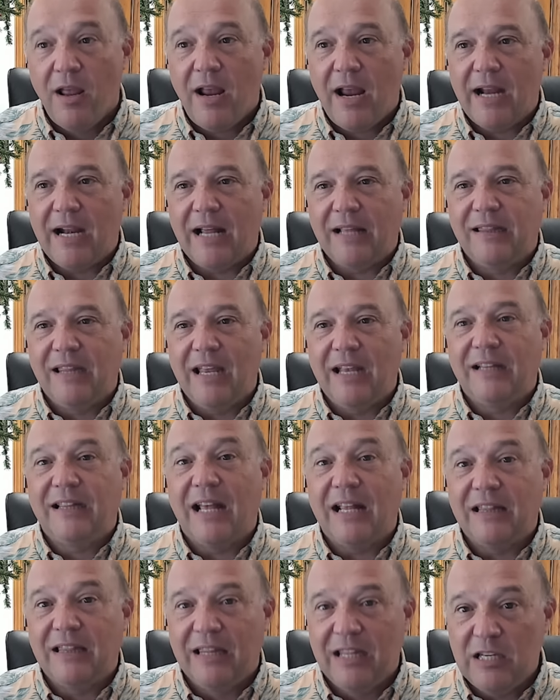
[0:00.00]
And I think
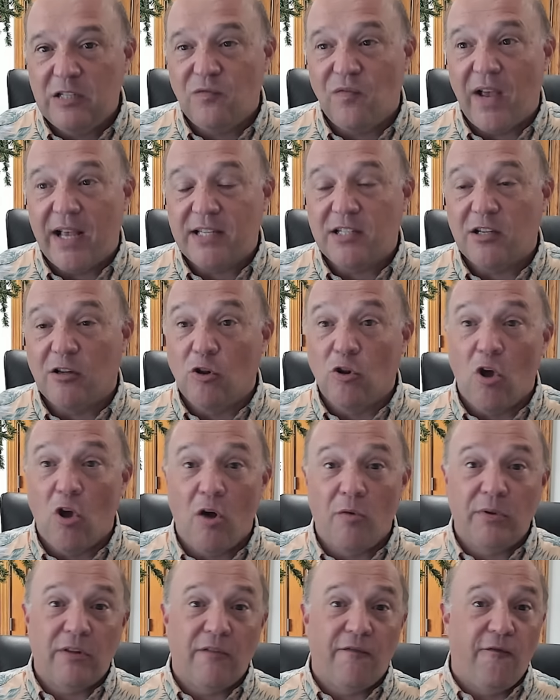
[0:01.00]
that this vessel,
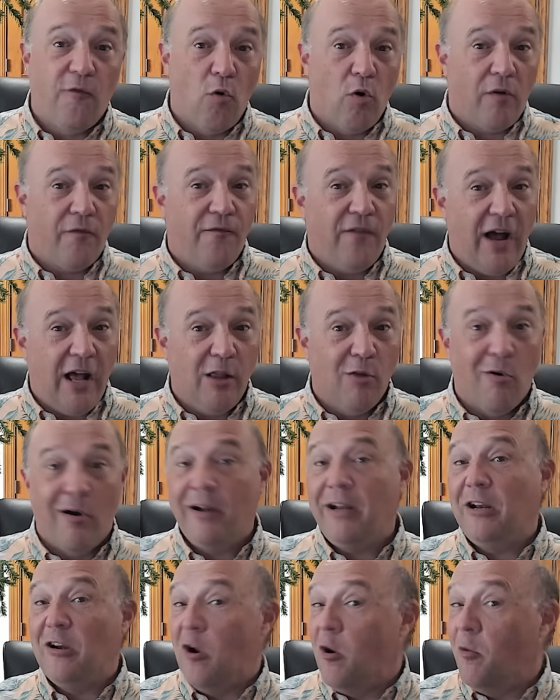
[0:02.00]
along with the four follow
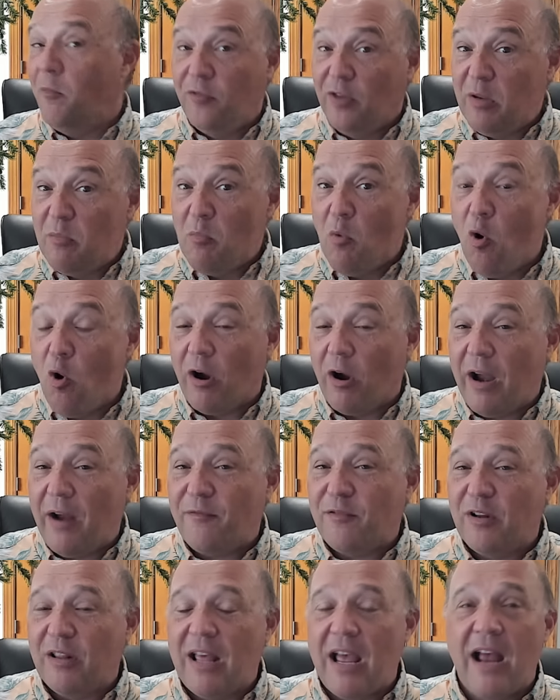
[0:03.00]
on, and hopefully more
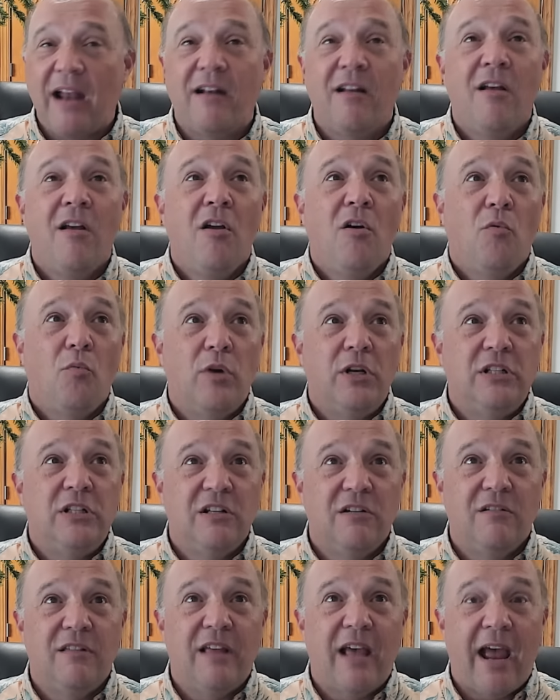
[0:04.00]
after that, would
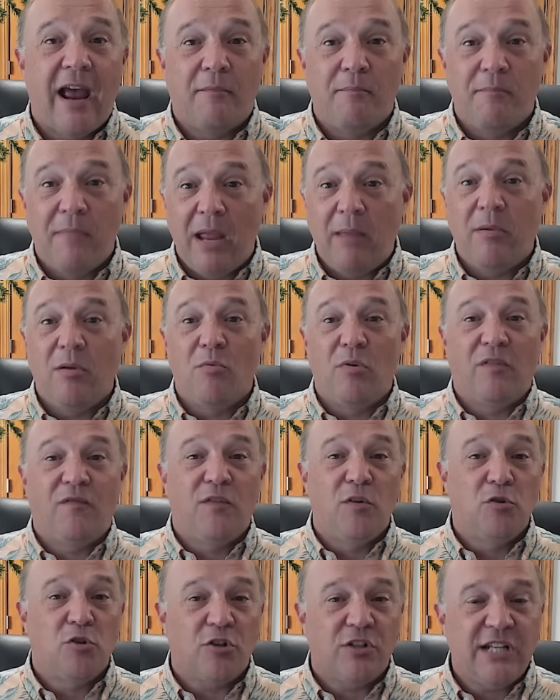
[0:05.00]
do that, maybe with
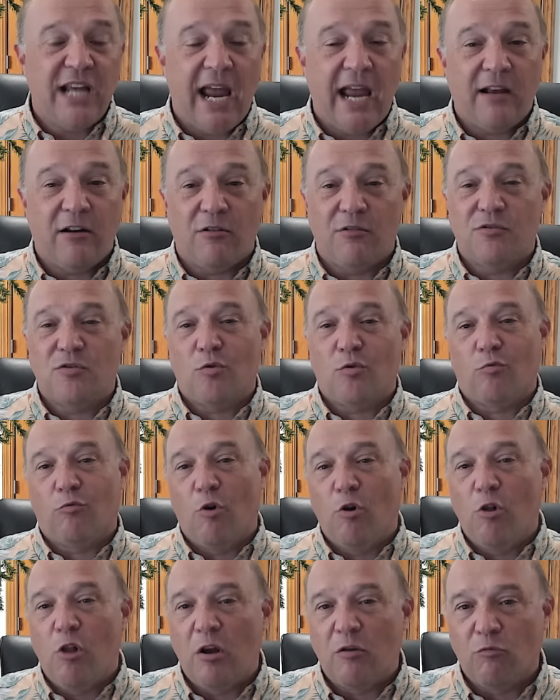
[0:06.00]
future tankers or
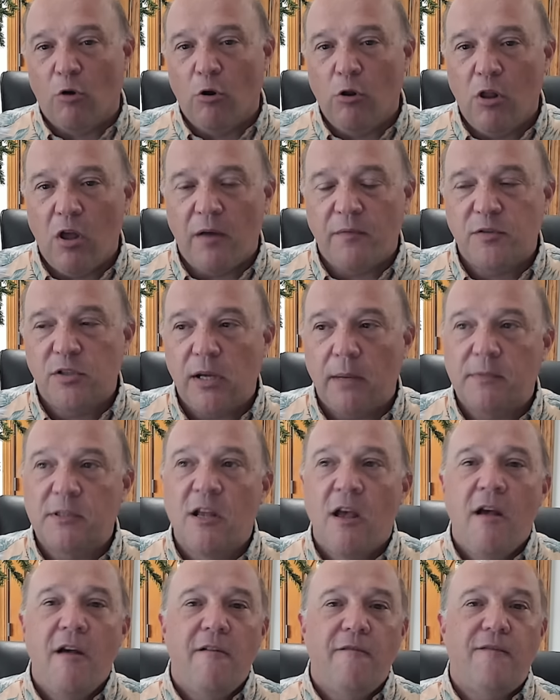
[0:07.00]
roll on roll off ships,
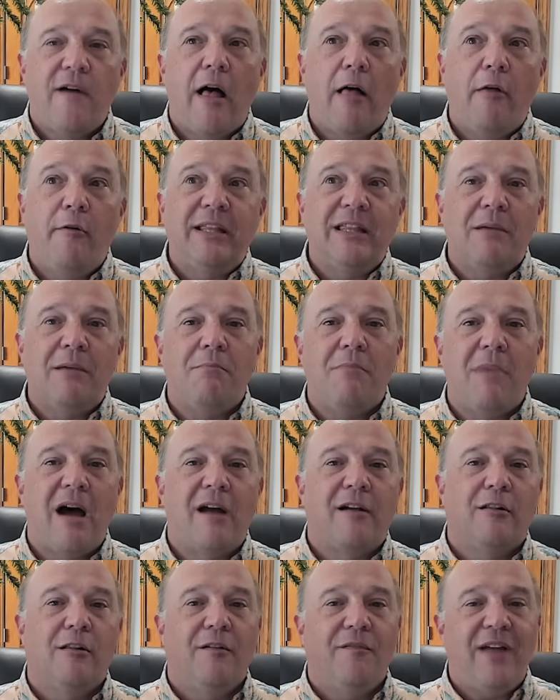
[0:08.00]
following the
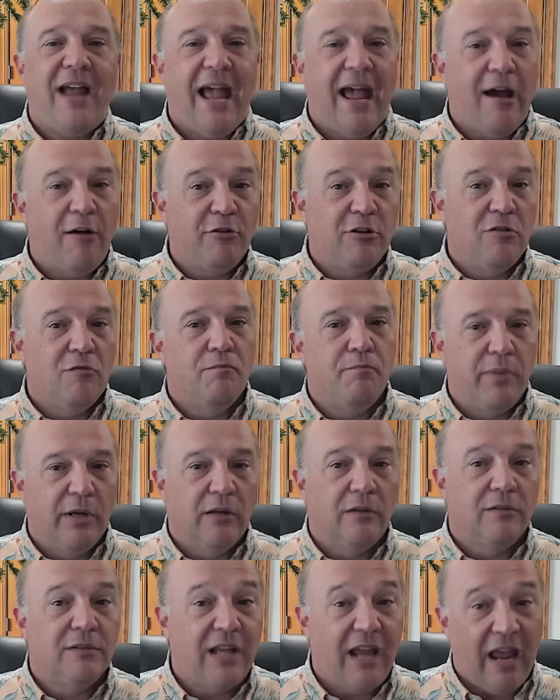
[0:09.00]
model of how you
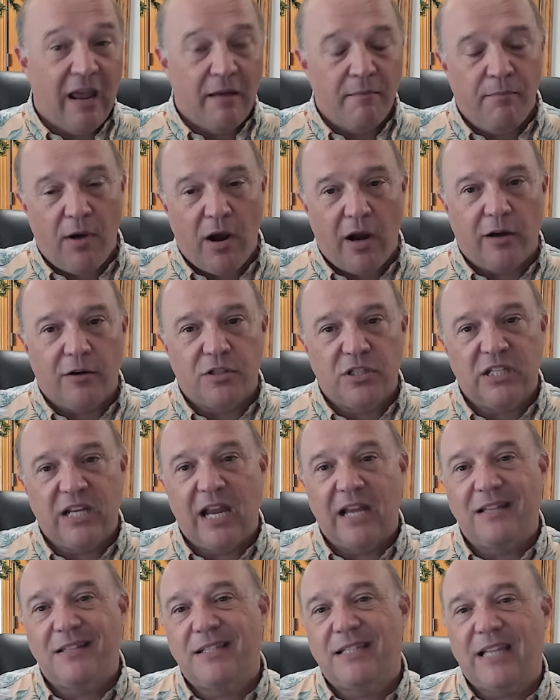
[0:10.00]
built Empire
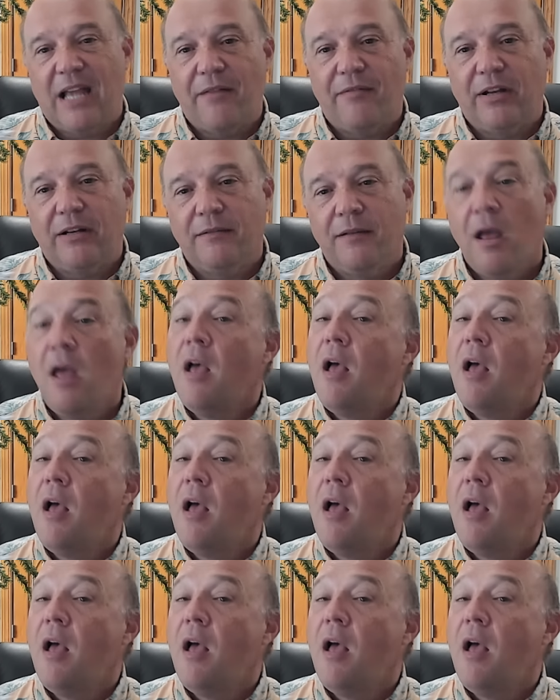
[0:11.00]
State 7.